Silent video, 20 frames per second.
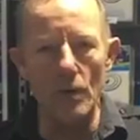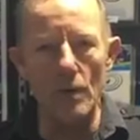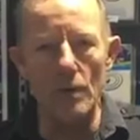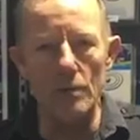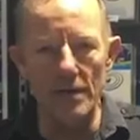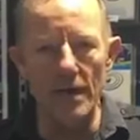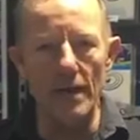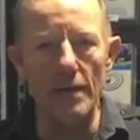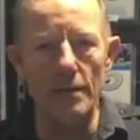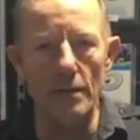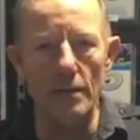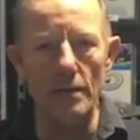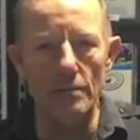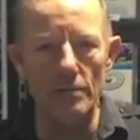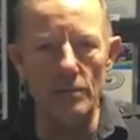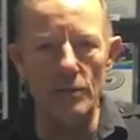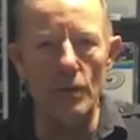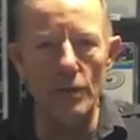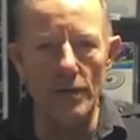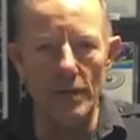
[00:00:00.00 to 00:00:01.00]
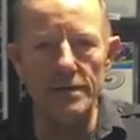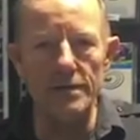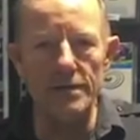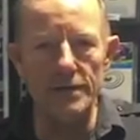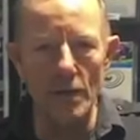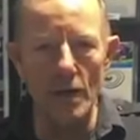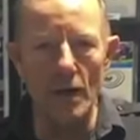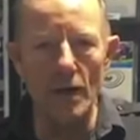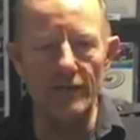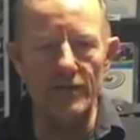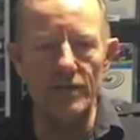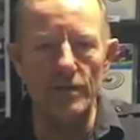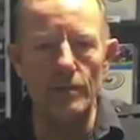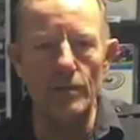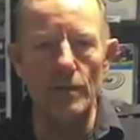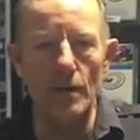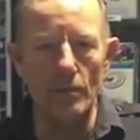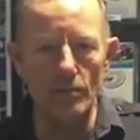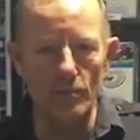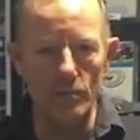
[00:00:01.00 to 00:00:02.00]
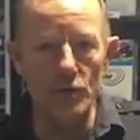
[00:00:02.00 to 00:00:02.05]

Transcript: well, now you're learning to dive some